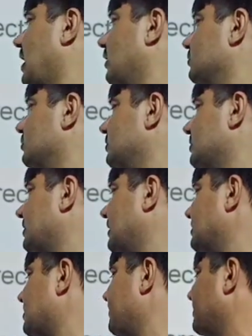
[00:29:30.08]
1000
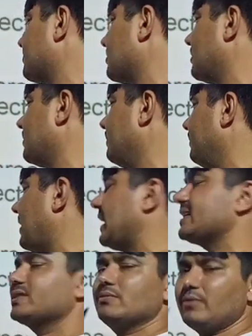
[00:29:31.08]
centimeter
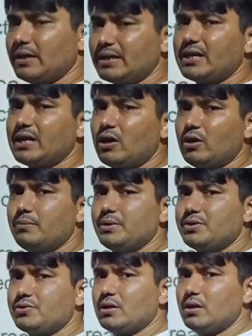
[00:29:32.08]
max 1
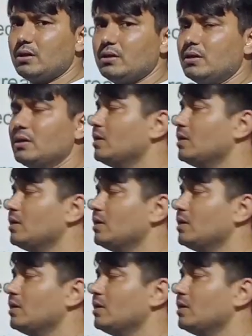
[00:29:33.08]
kilometer.